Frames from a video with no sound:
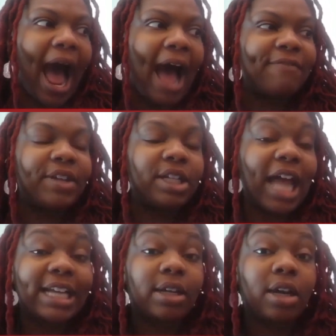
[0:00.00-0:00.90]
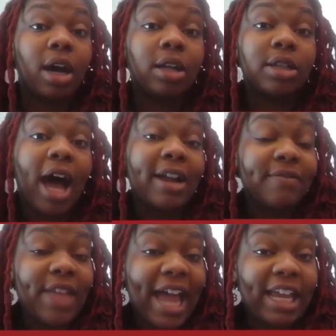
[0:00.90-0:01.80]
I feel like a lot
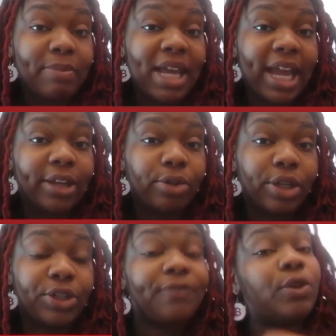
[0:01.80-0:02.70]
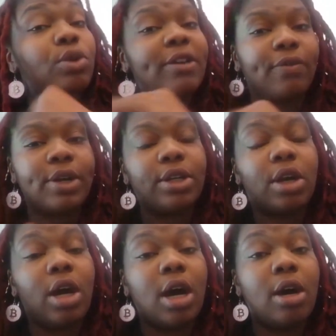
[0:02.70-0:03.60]
of that can be handled. There's a few different
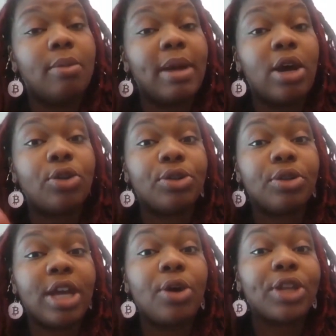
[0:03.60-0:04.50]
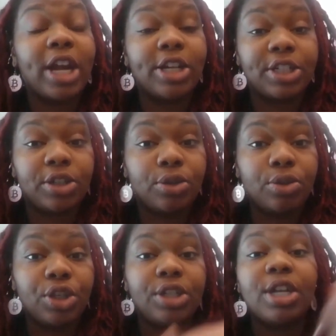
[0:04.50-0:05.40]
healthcare
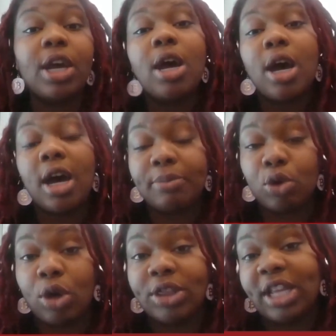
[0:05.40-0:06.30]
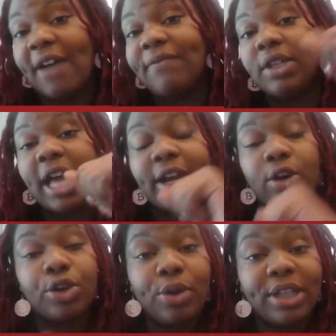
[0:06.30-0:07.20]
institutions up north that I feel
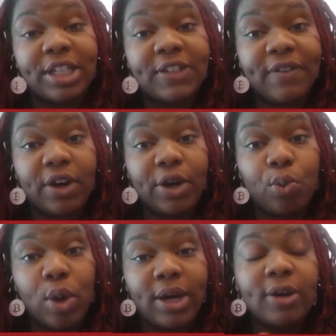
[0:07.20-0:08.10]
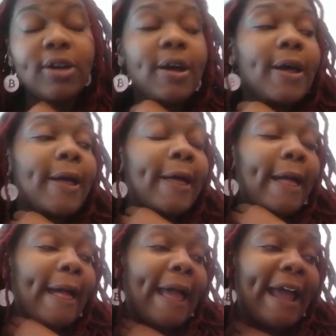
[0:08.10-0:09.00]
like are doing this very well,
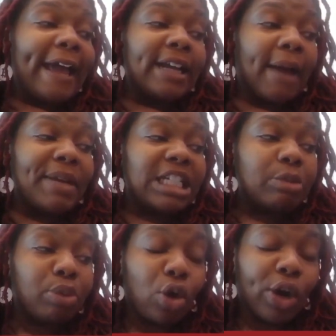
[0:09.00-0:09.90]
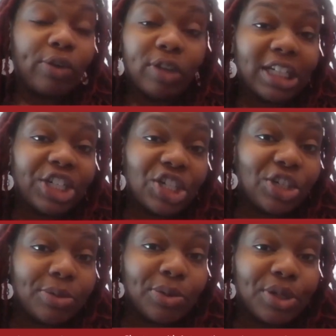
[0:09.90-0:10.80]
and I'm exploring
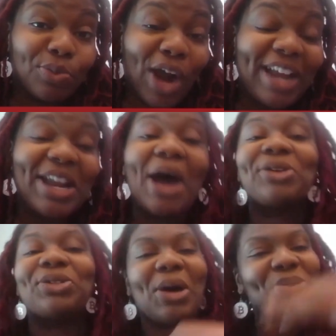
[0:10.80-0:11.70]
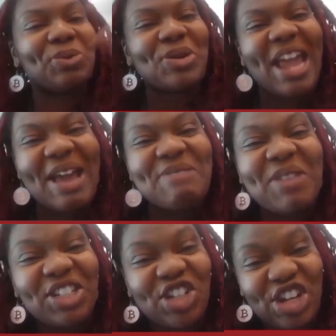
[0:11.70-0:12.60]
relationships with them right now, so I sort of can't
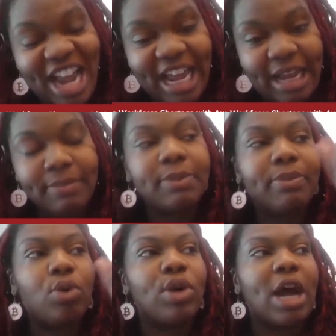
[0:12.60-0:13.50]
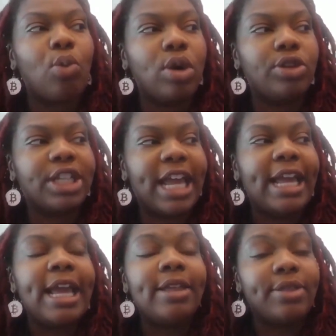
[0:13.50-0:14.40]
mention names. But what I will
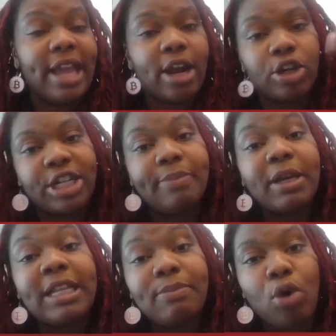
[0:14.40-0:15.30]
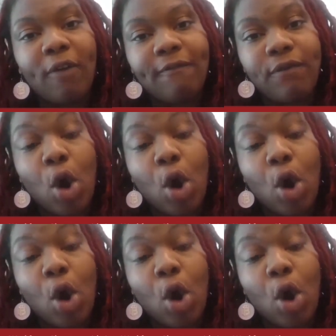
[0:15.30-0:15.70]
say, they are typically more